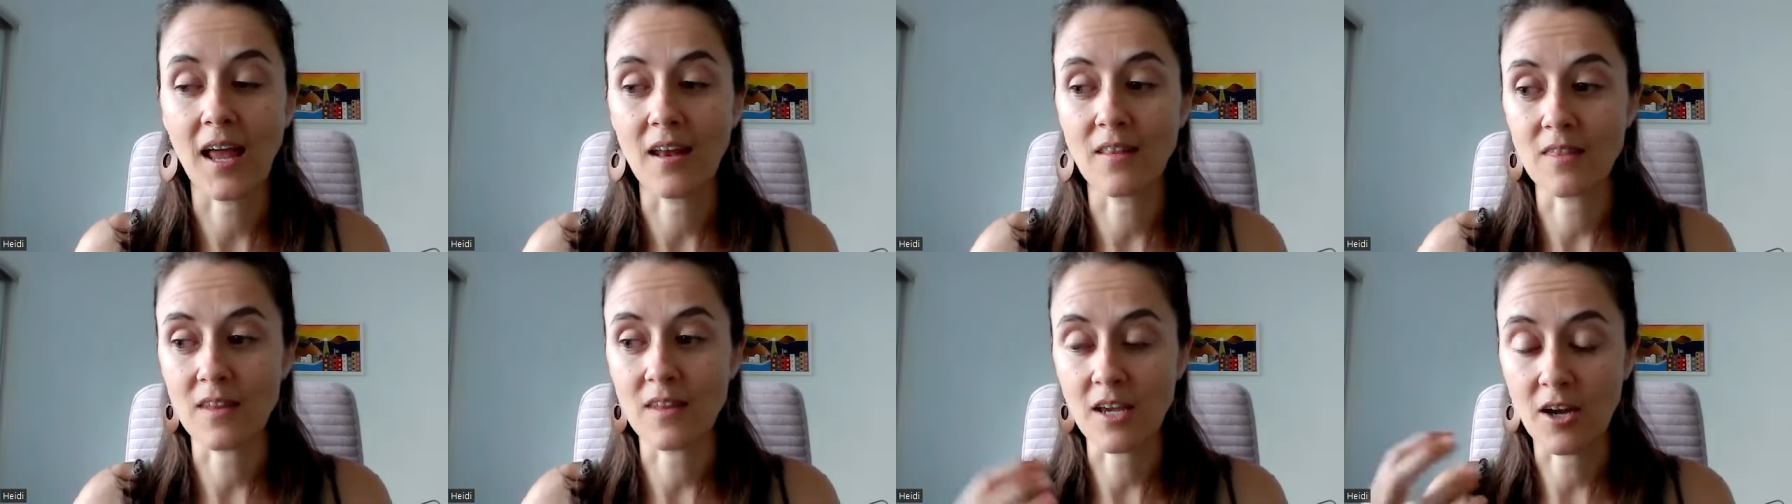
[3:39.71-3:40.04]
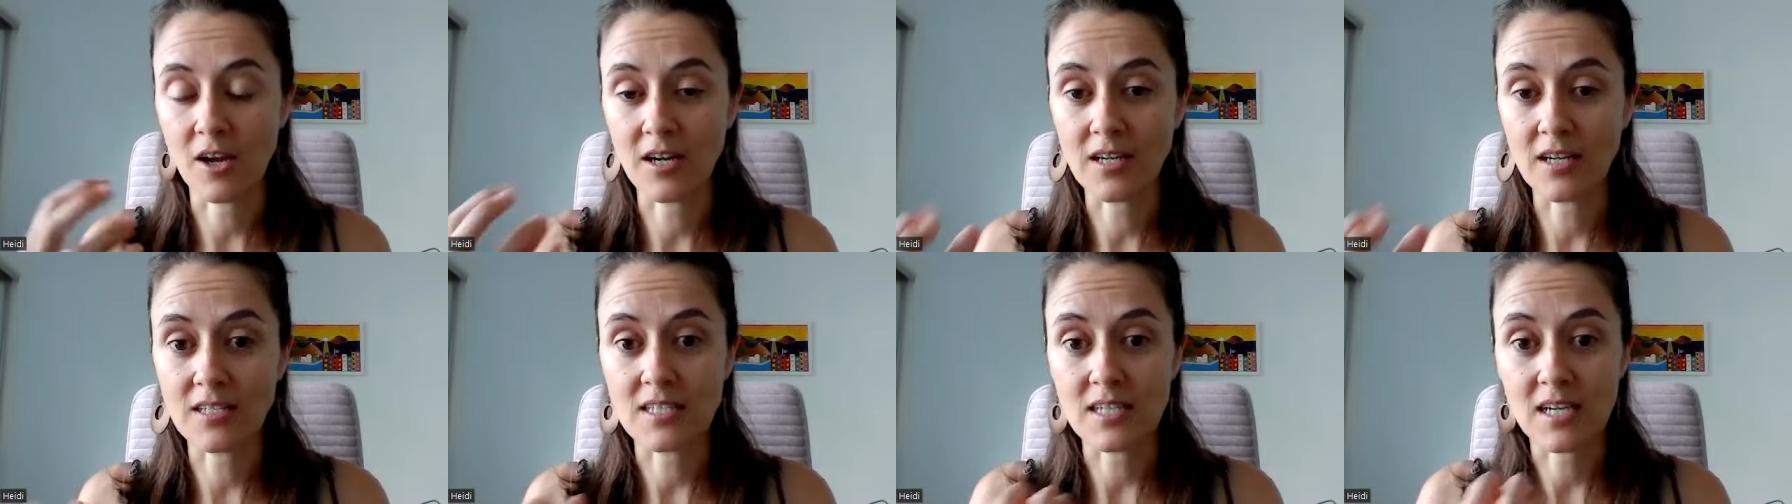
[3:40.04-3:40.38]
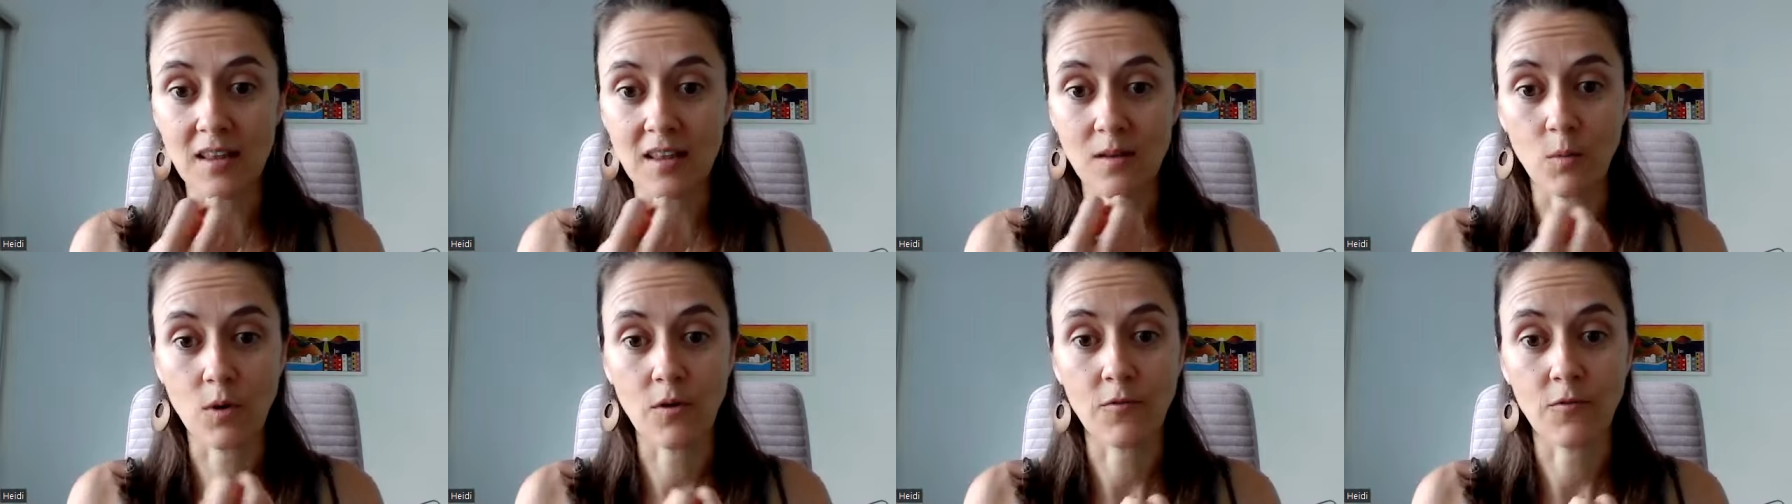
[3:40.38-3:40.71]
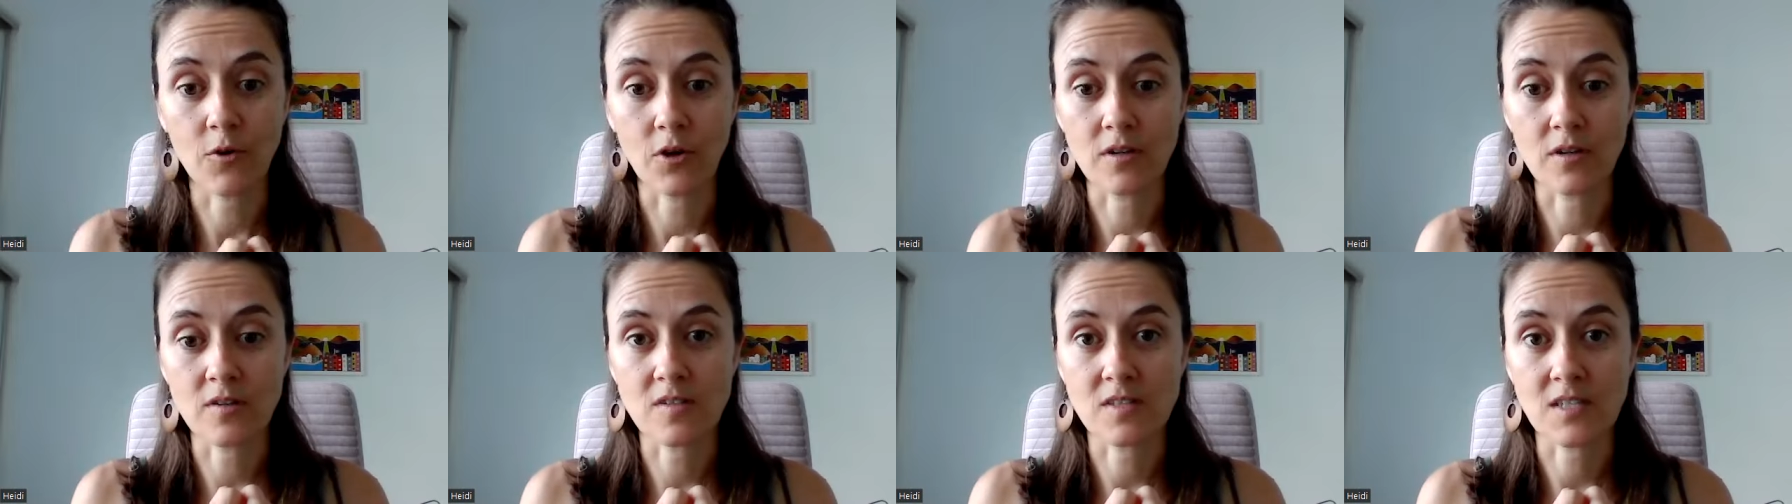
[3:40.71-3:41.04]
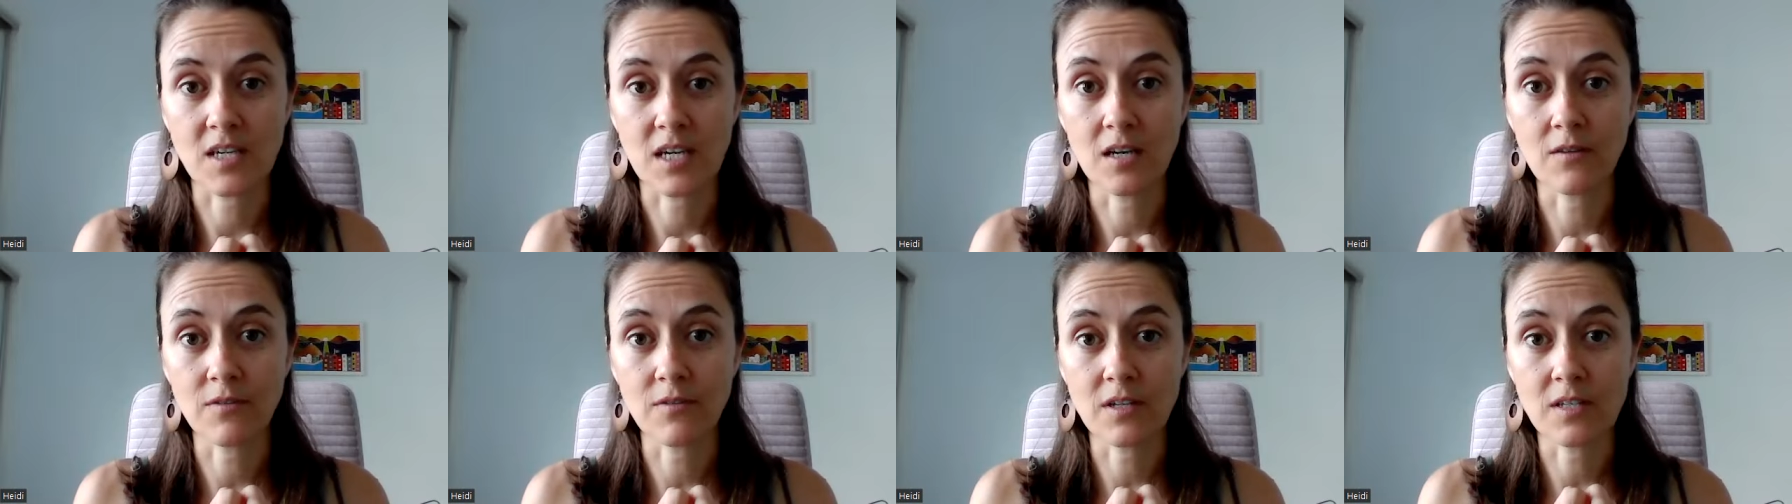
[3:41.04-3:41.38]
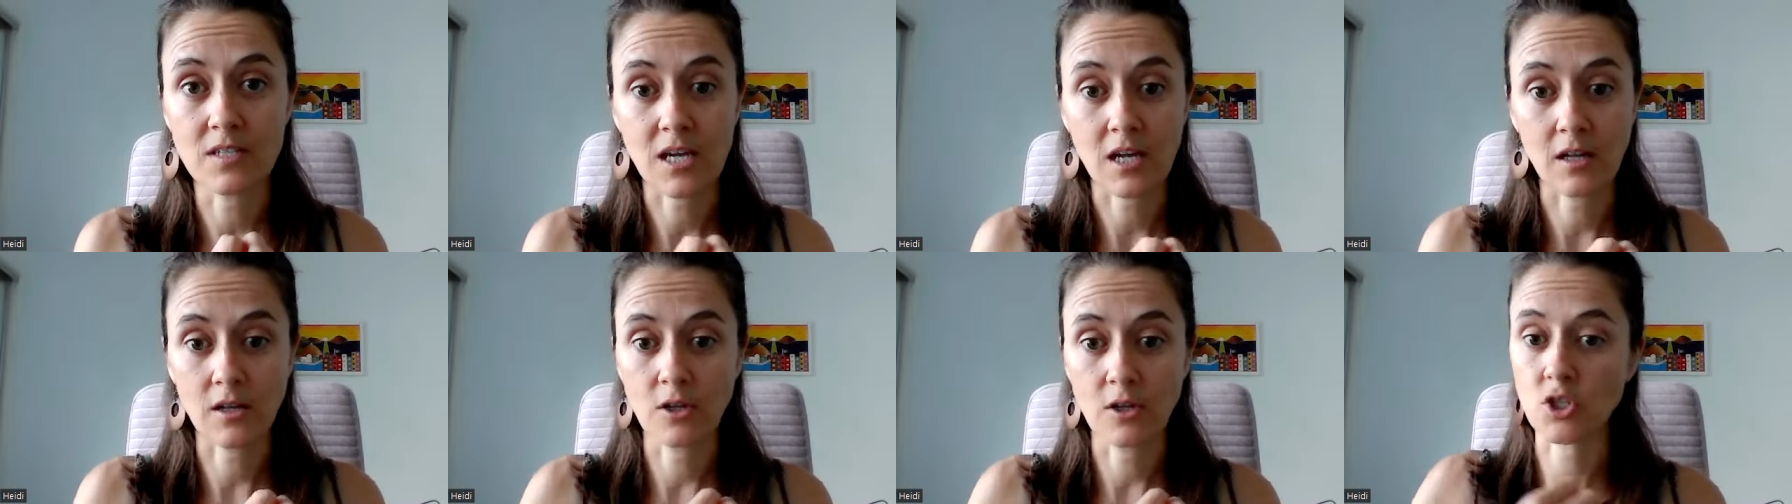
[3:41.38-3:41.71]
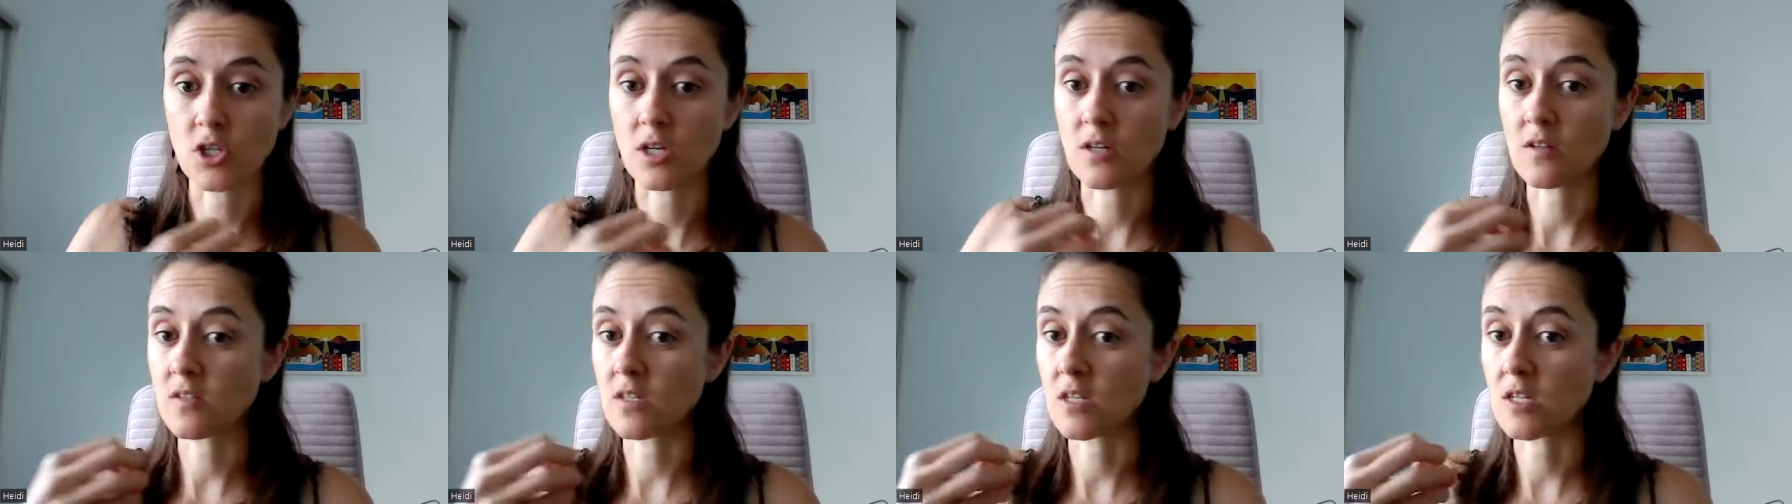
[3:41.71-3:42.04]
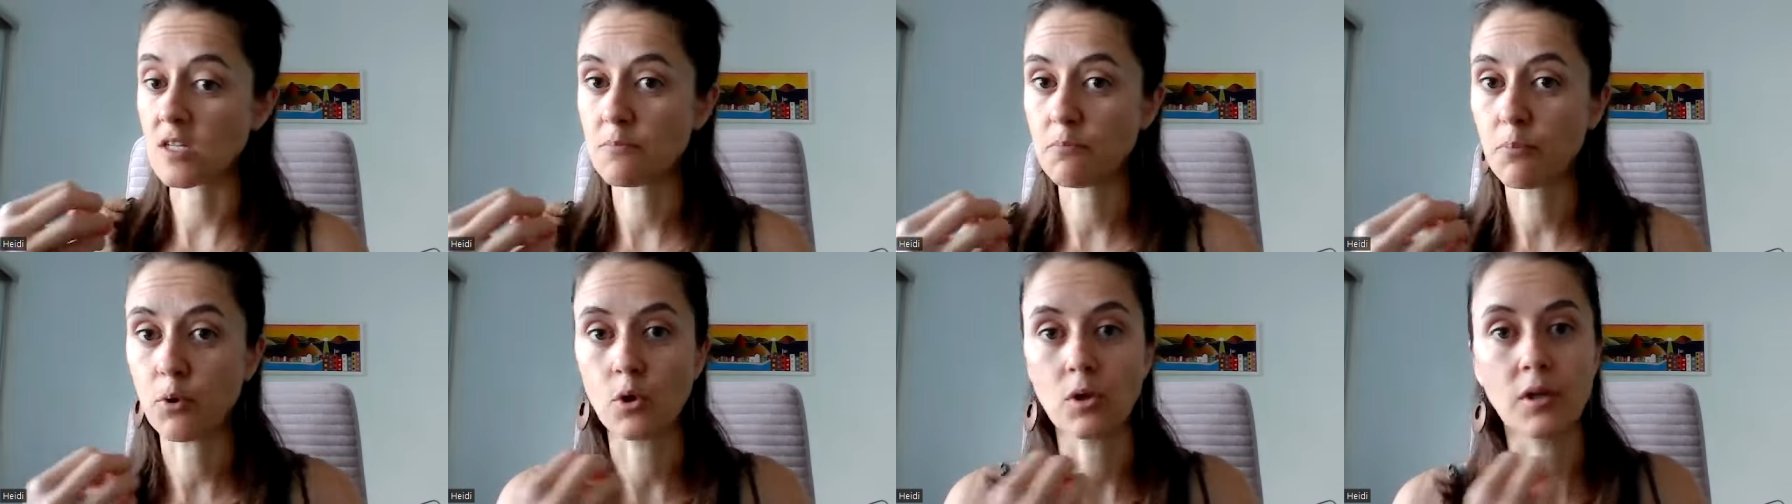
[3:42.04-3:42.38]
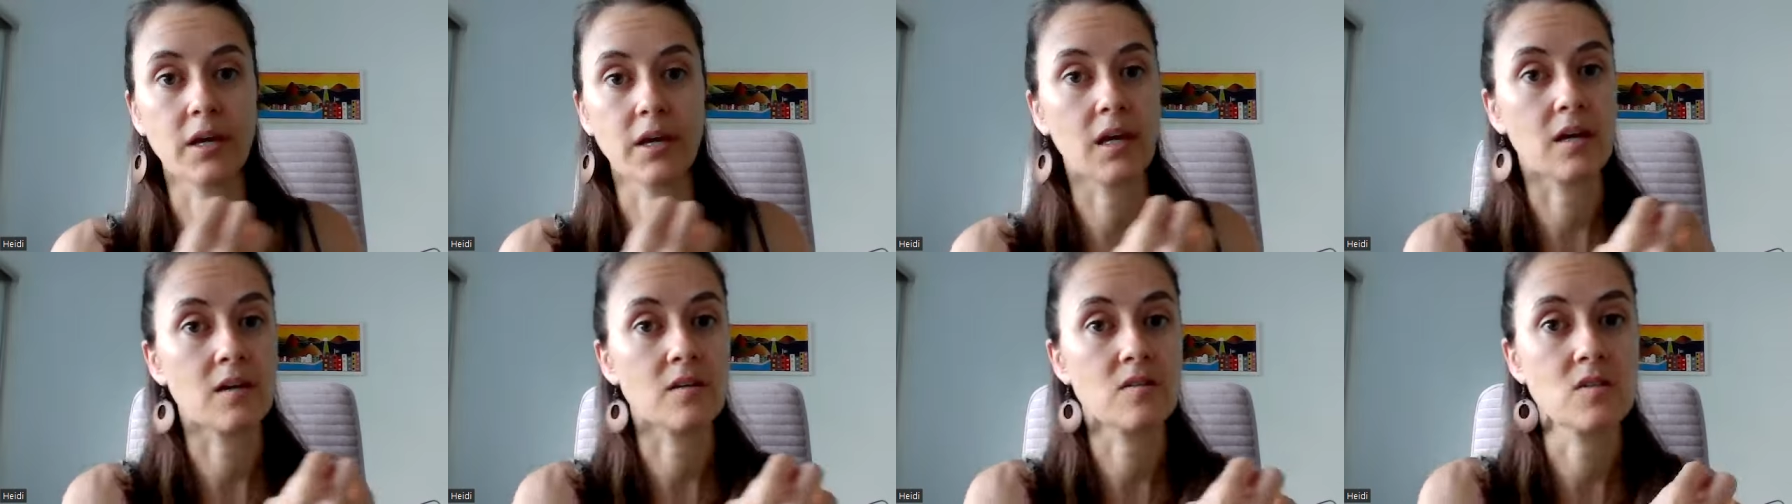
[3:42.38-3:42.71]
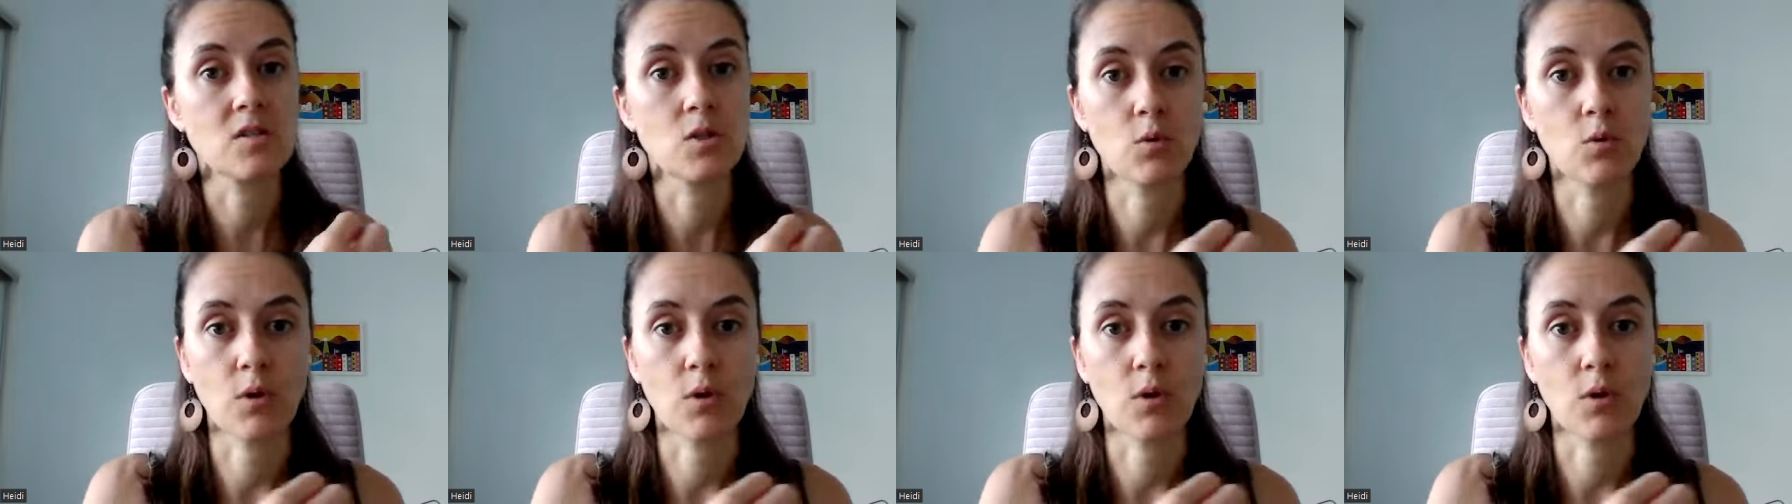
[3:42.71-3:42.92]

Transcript: and the idea that we've got a seed of intelligence that's pulling us